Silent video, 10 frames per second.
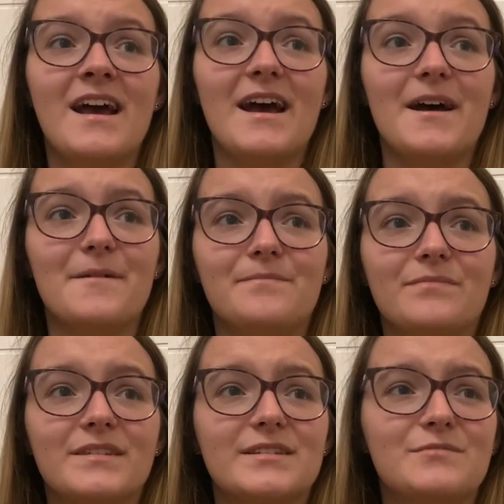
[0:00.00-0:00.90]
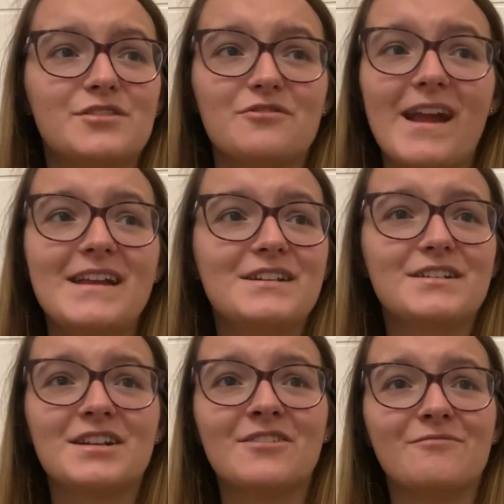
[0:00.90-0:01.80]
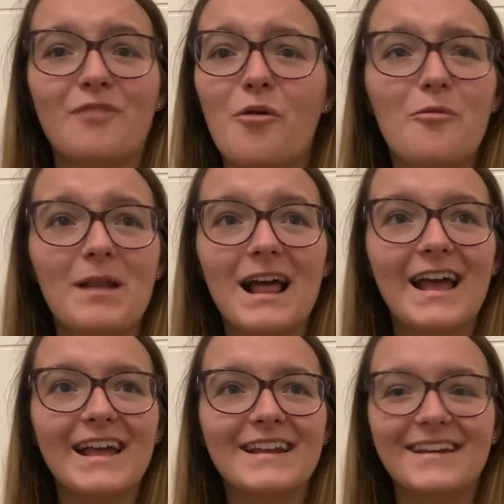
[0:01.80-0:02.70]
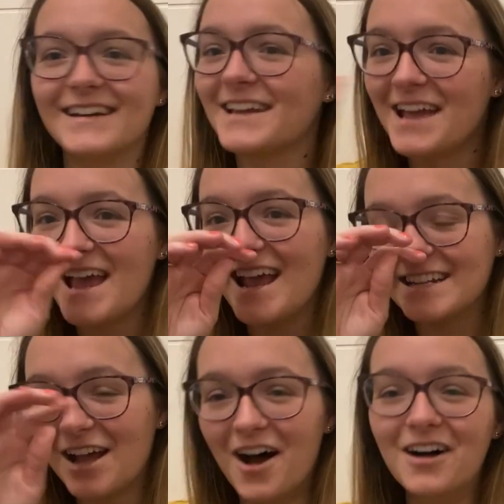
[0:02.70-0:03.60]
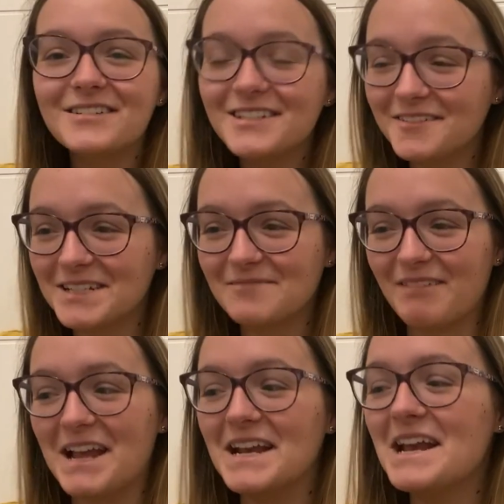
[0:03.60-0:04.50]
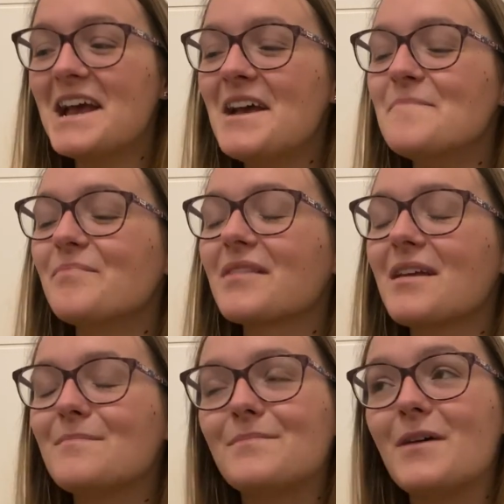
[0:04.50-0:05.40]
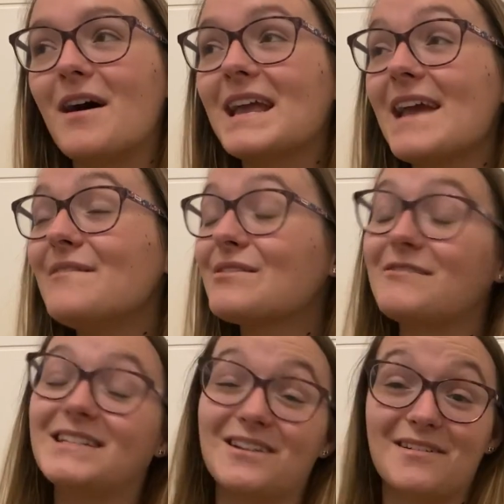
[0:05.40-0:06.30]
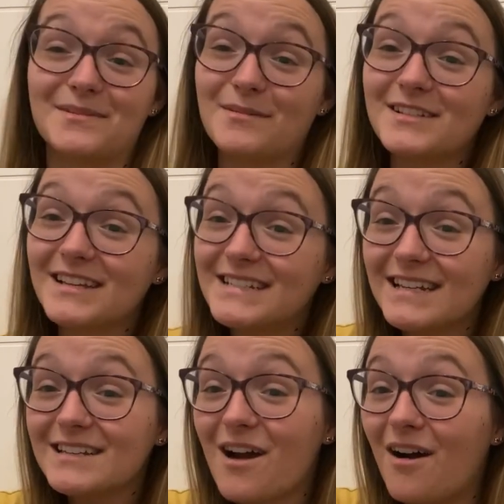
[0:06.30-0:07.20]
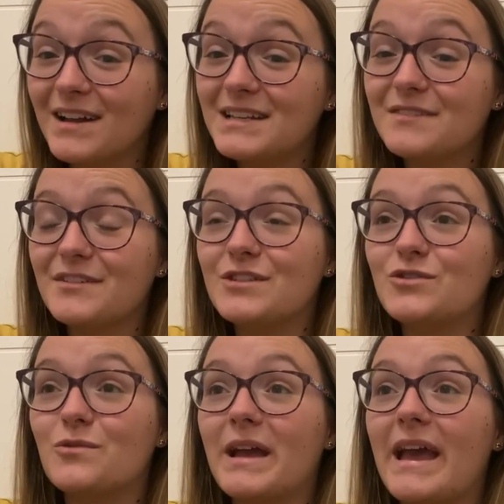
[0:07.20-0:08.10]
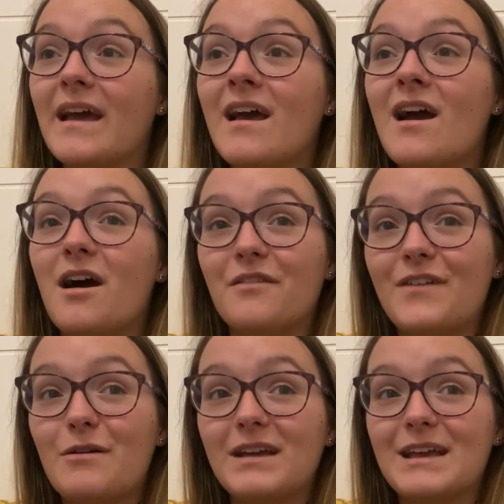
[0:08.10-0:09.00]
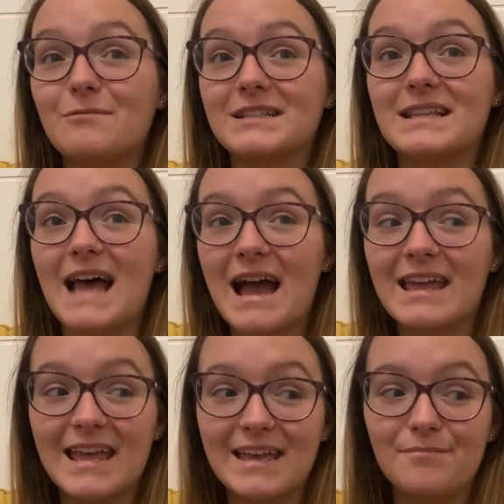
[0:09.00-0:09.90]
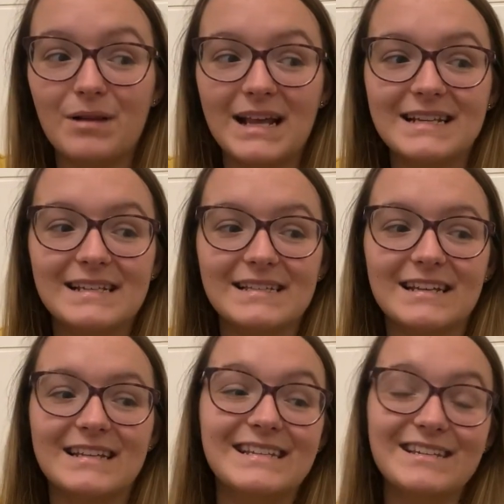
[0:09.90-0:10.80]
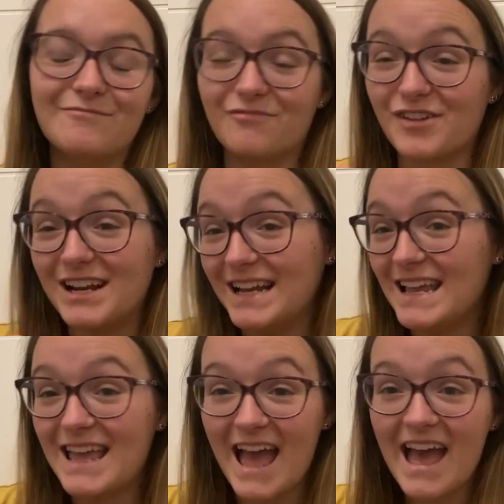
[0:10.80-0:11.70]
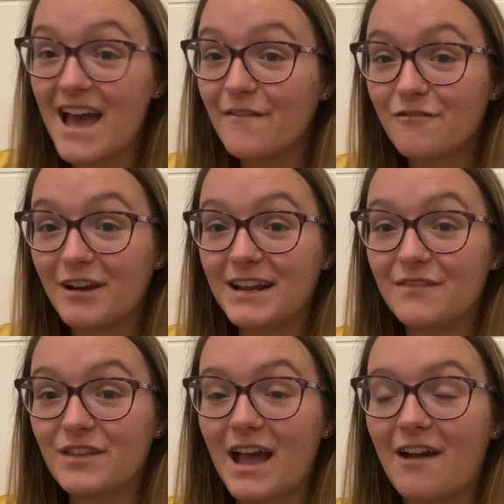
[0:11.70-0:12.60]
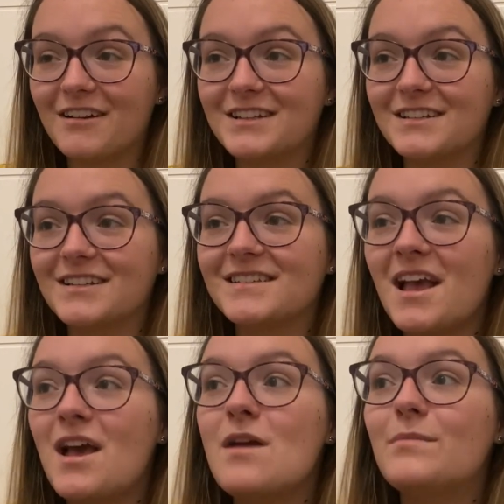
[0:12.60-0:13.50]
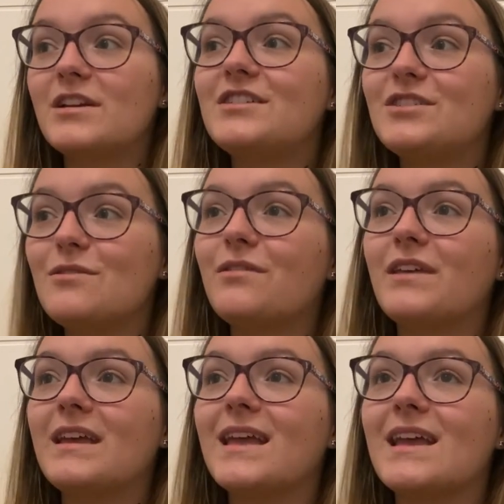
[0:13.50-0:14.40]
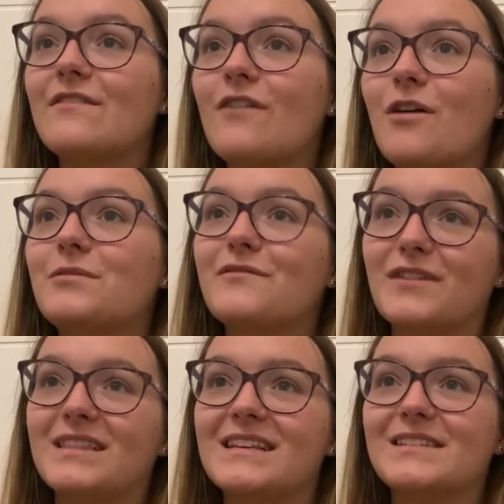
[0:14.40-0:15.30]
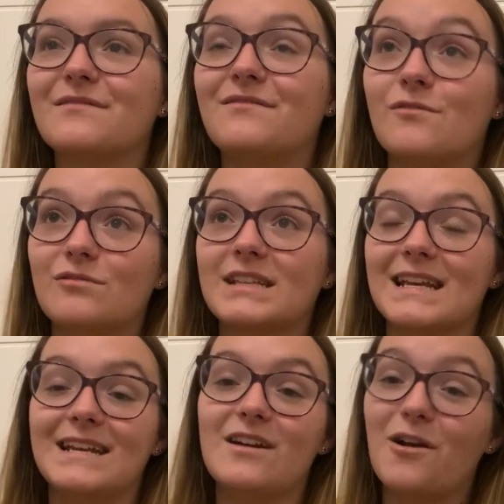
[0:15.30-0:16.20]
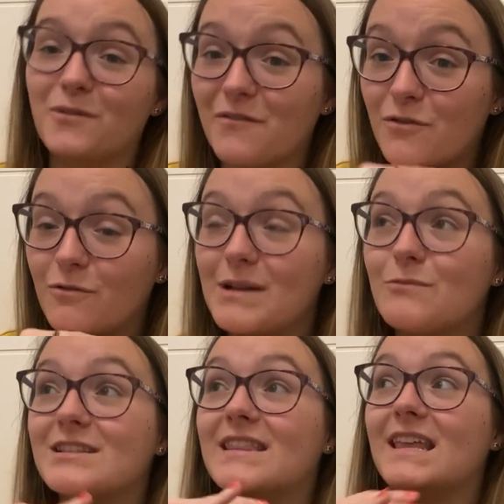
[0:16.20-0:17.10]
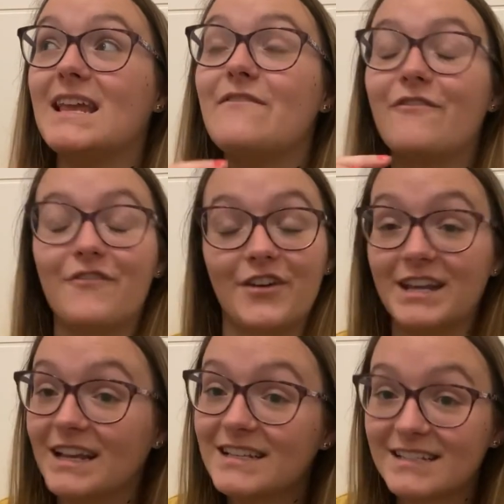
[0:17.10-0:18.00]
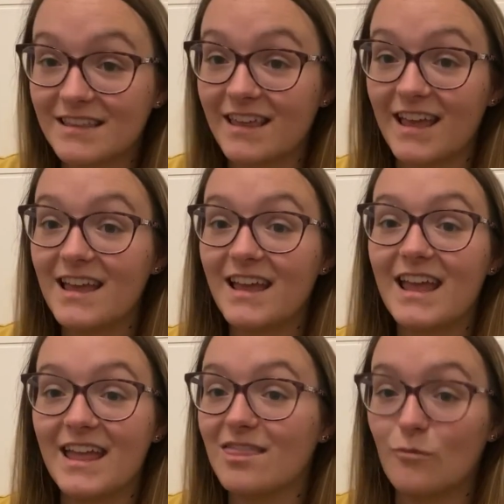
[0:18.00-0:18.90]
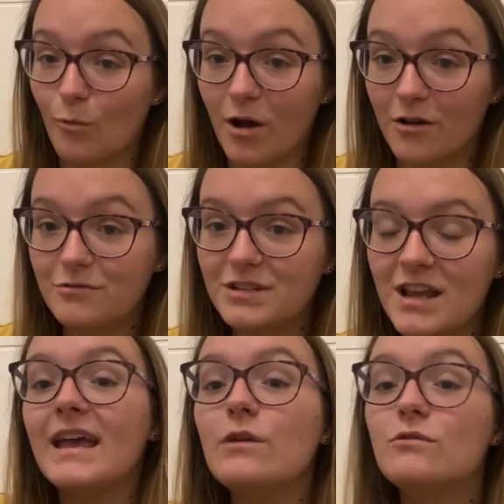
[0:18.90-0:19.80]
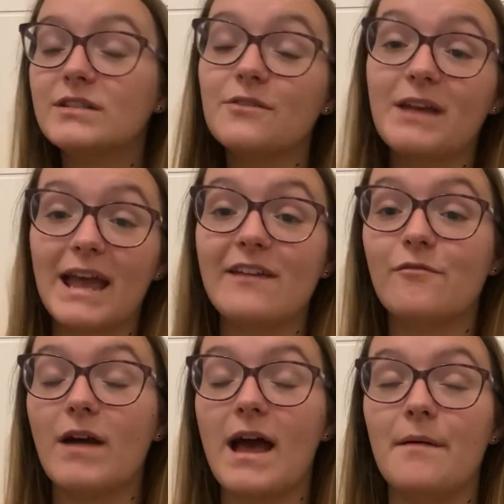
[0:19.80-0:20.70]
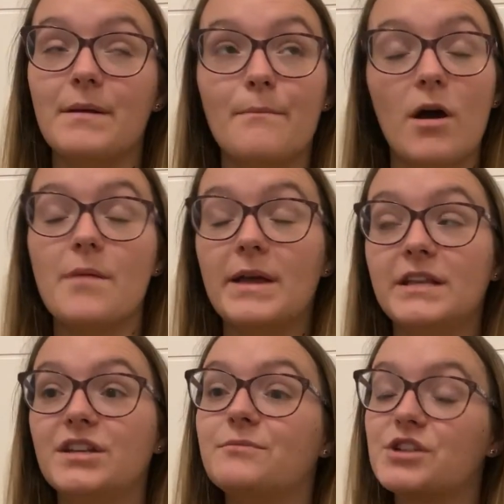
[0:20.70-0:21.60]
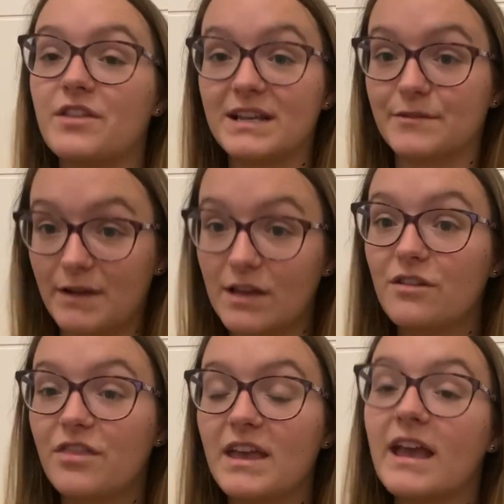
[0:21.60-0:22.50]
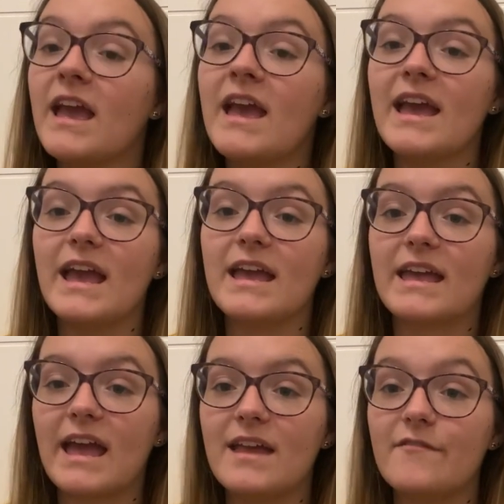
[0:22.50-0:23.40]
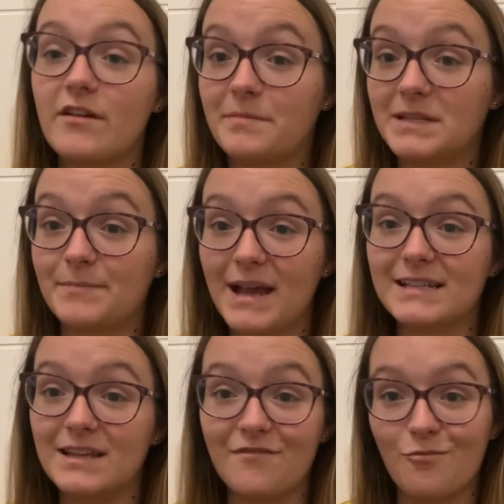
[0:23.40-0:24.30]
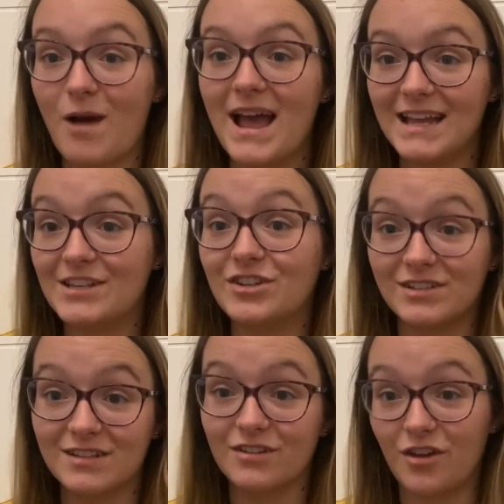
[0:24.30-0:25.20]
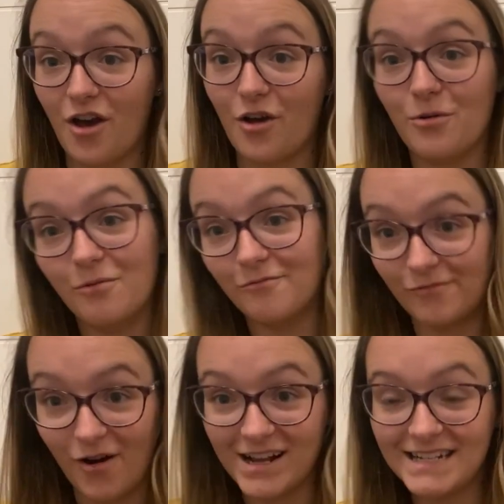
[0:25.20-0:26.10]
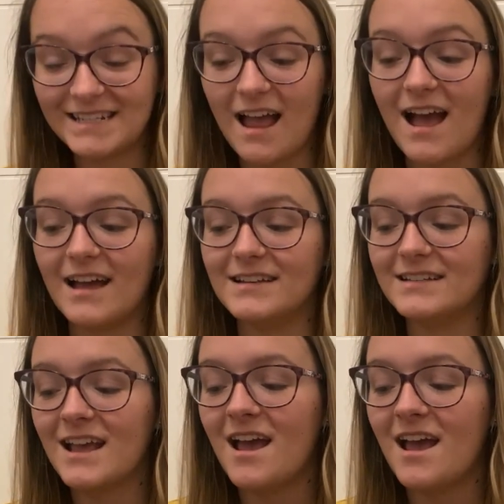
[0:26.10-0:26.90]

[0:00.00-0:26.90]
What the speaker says: some strange role play. Like, it's hard to explain, but I gave it 3 stars because I did kind of enjoy it. I felt like it was lacking in places. Like, I didn't really care for any of the characters. But I do think if I would have read this at 14, I would have thought it was the funniest thing in the world. It also gave, in my opinion, which I think is a really good thing, it gave a perspective where it doesn't go right. And